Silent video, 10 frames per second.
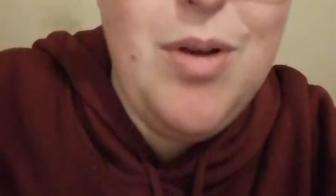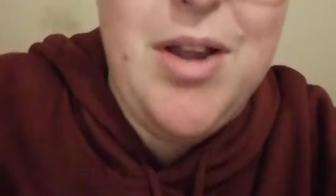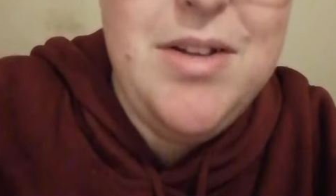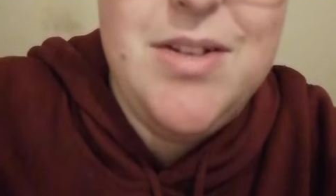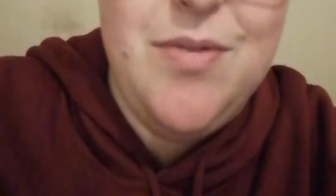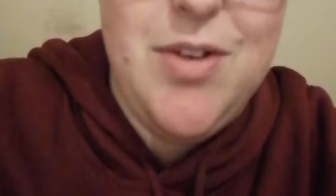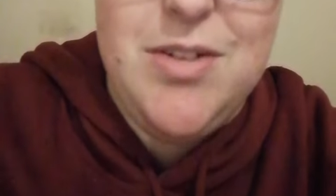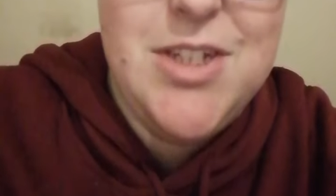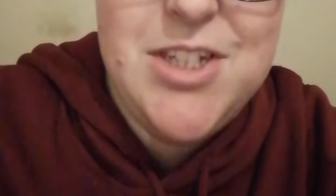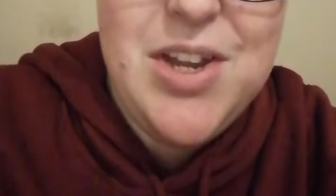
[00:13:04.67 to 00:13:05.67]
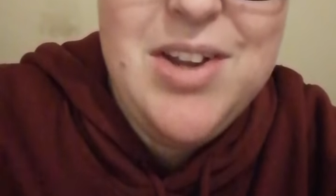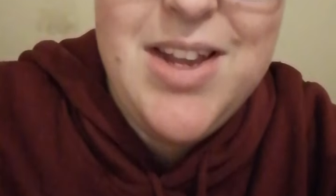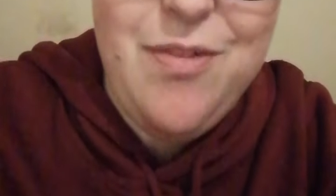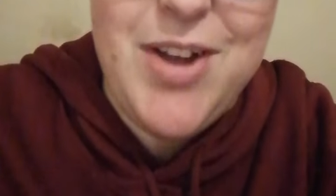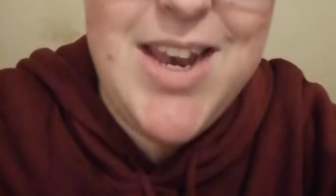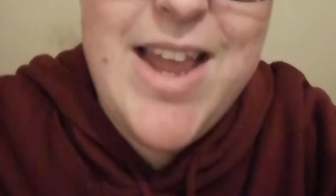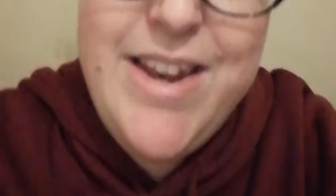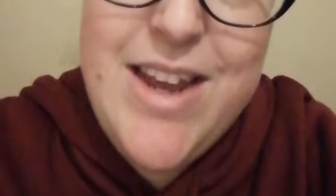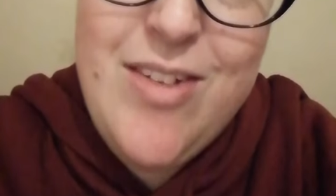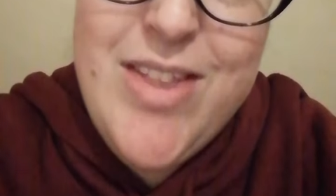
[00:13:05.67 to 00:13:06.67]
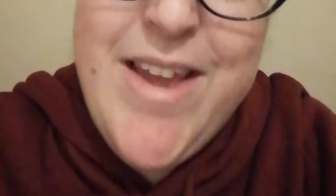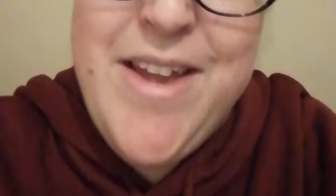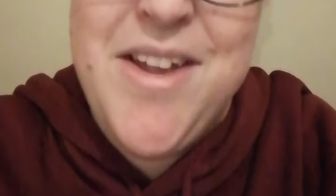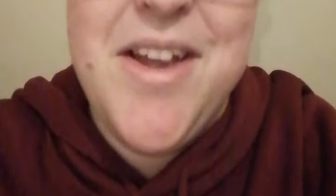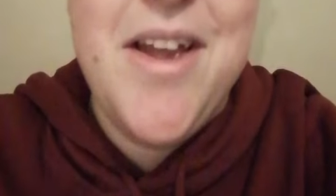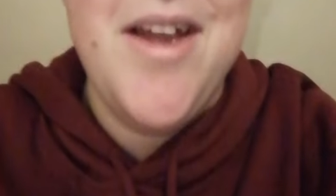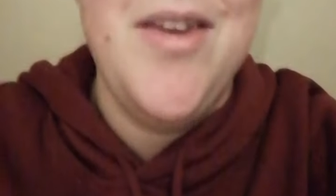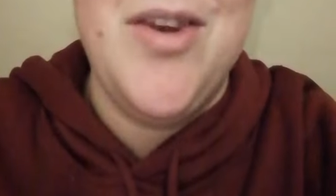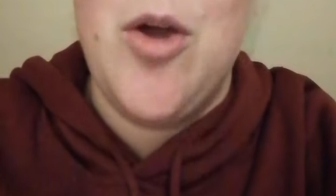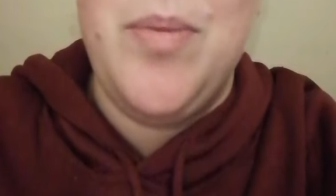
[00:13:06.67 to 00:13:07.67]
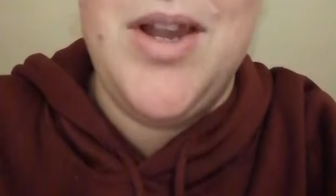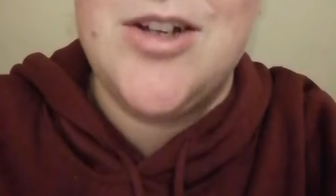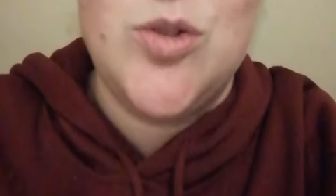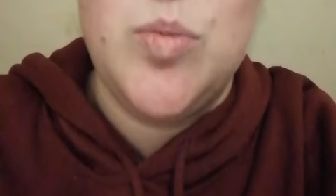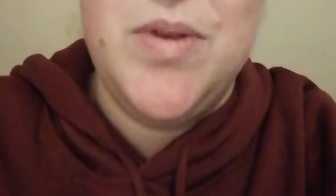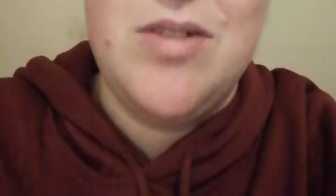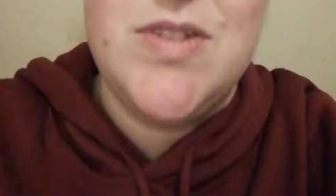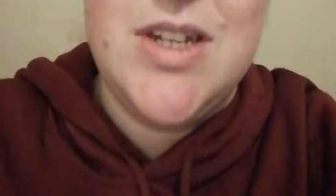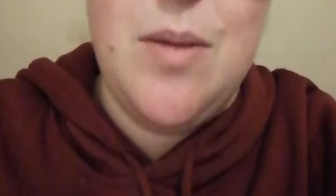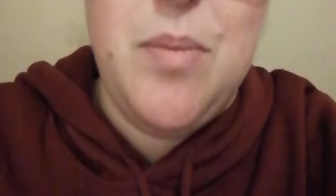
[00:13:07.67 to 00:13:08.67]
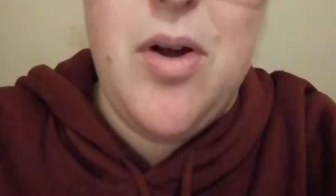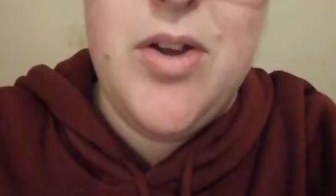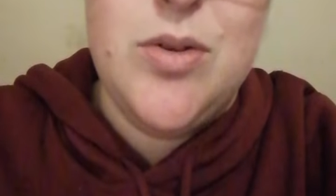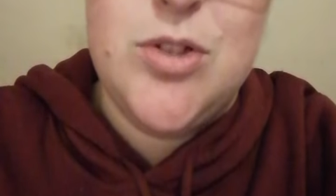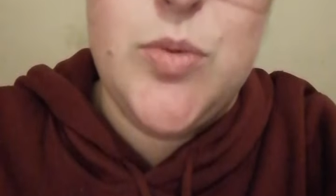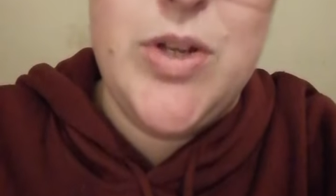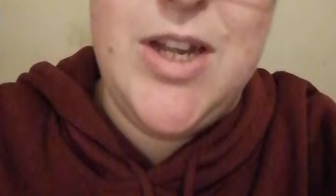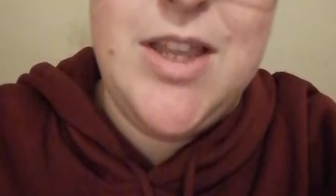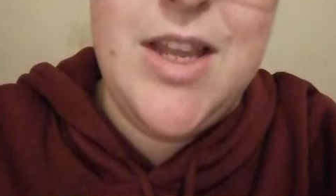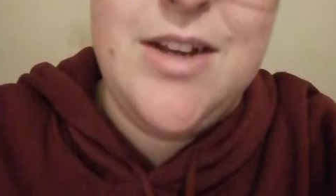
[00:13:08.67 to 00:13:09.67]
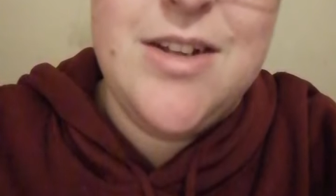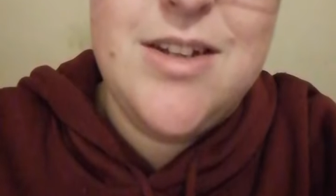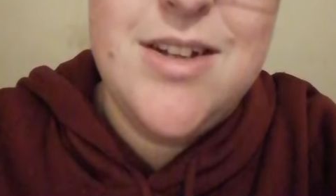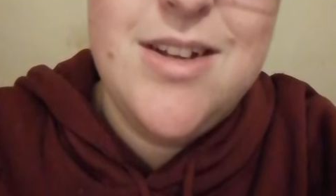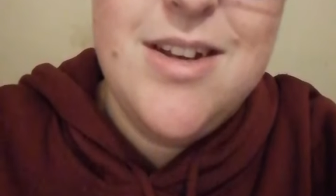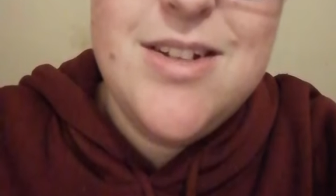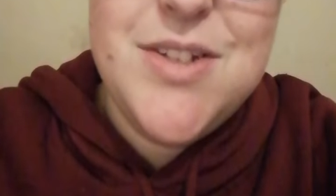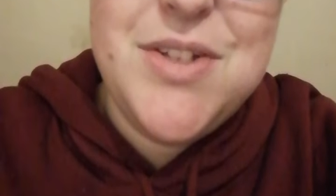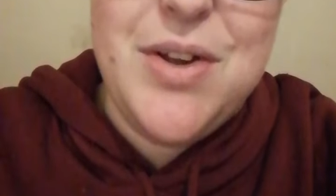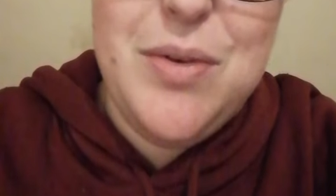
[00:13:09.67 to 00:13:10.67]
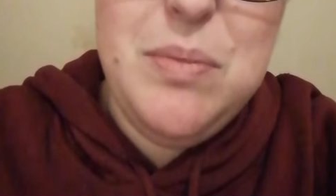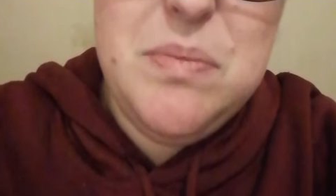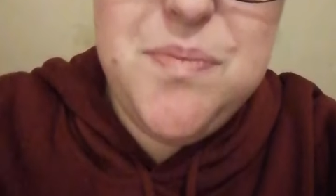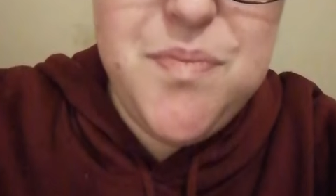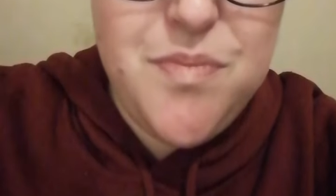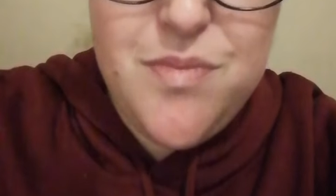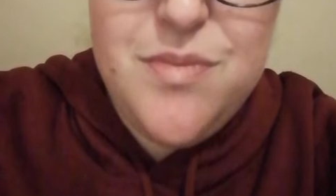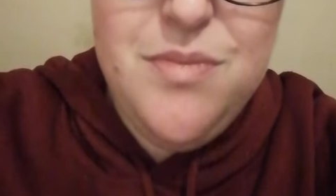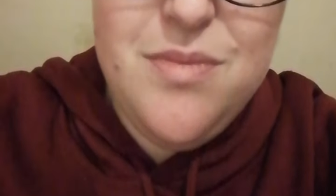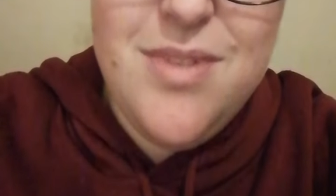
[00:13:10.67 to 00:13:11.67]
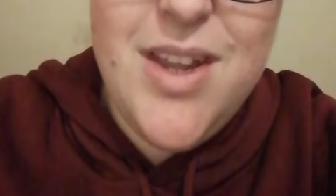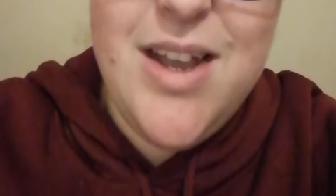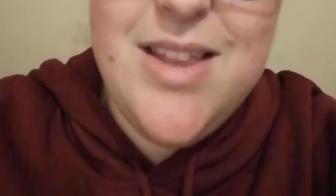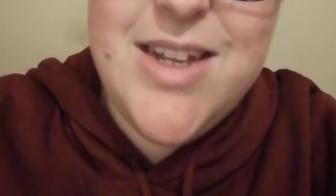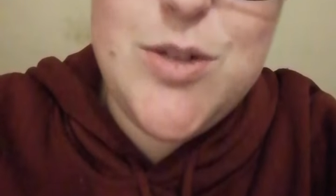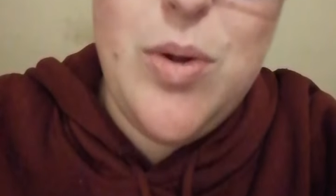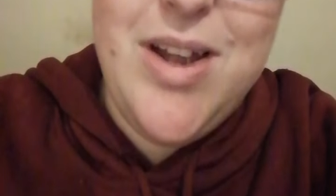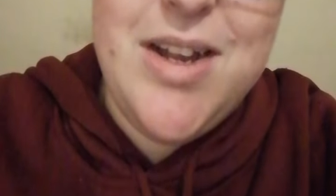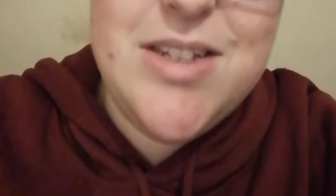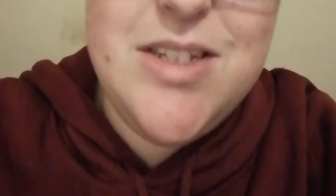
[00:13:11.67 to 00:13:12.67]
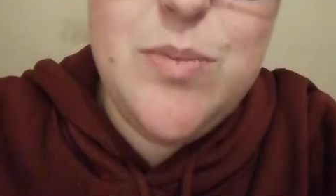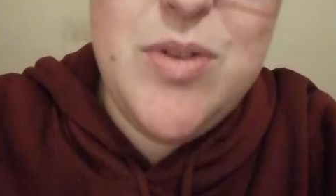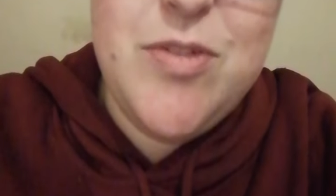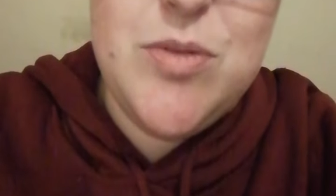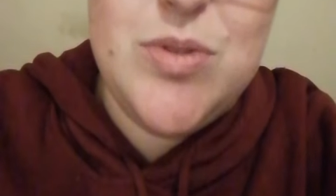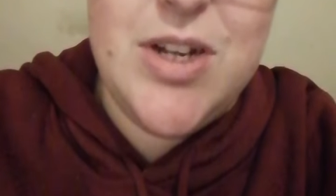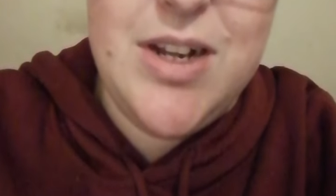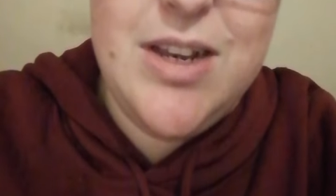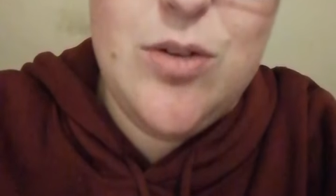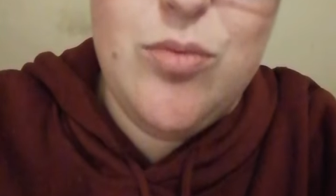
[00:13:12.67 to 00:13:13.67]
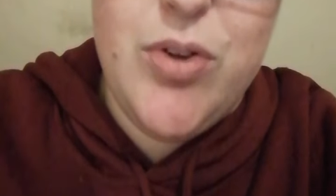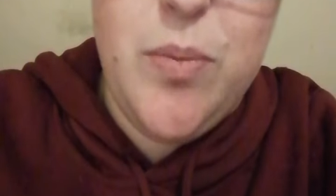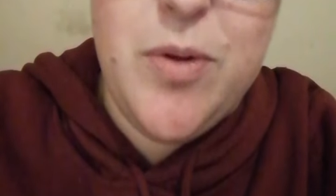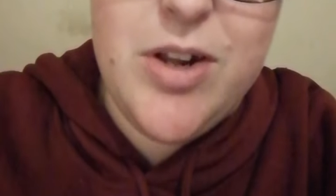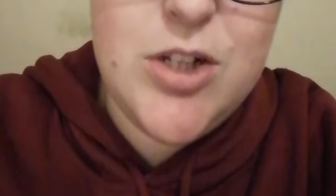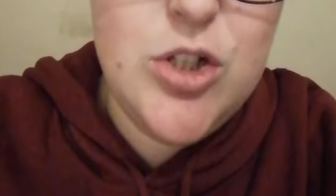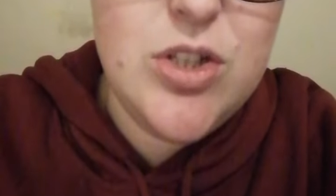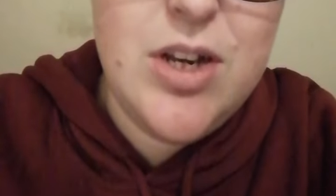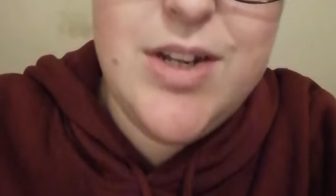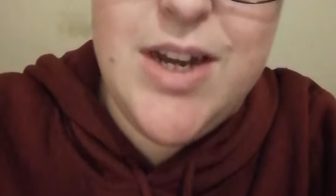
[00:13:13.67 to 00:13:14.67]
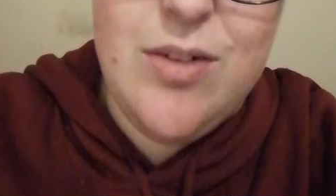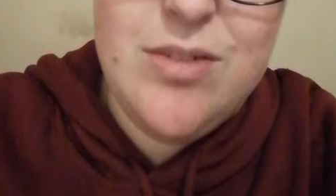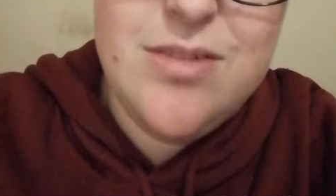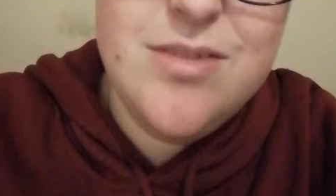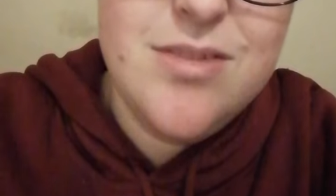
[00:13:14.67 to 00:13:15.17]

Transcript: like if I lay down there, nobody else would be able to get by or do anything. So, and that's why I asked him if there was like a little room where I could just lie down.